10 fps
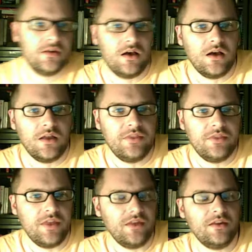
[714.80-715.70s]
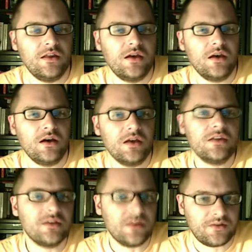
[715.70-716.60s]
then
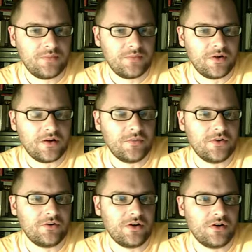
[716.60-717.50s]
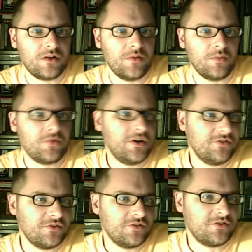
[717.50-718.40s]
in the next part I'm going to talk about
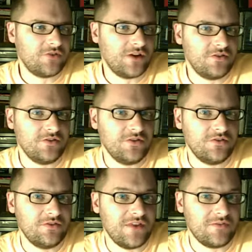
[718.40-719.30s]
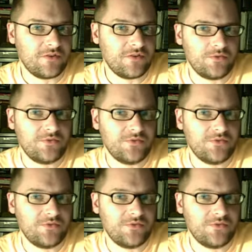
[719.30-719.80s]
pricing strategies that firms